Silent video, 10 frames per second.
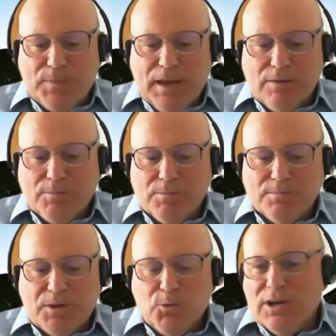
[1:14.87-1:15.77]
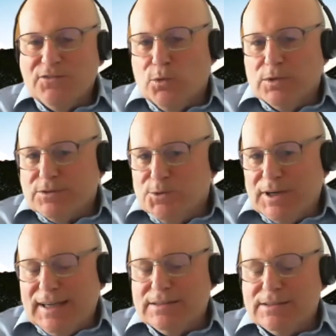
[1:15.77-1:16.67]
Now, my wife wasn't
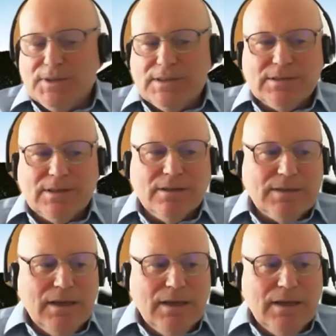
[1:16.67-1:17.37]
really into it, so I'd